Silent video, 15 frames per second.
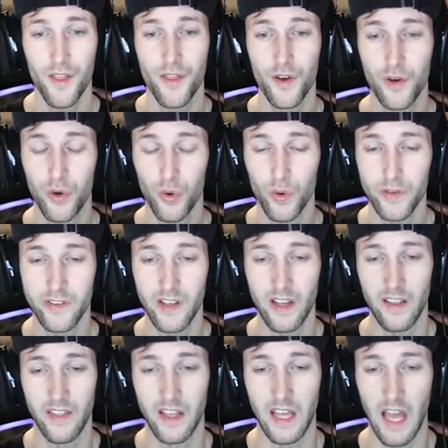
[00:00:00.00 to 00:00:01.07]
The coolest thing
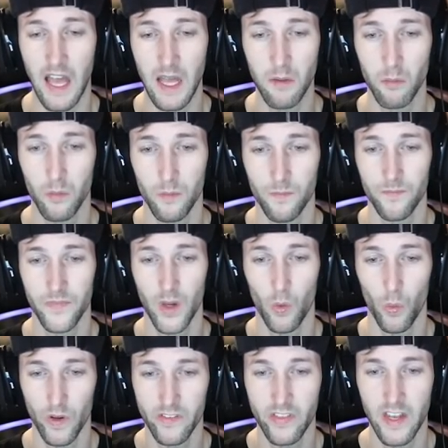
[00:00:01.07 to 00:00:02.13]
in the game
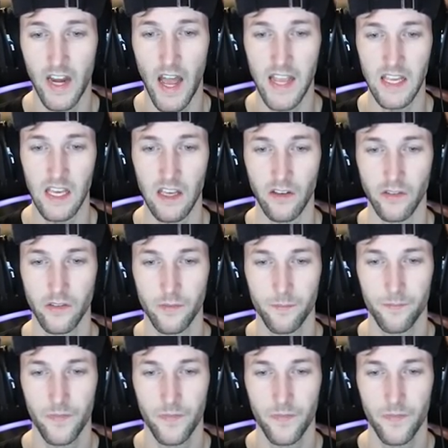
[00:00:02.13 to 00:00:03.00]
was the Nikes.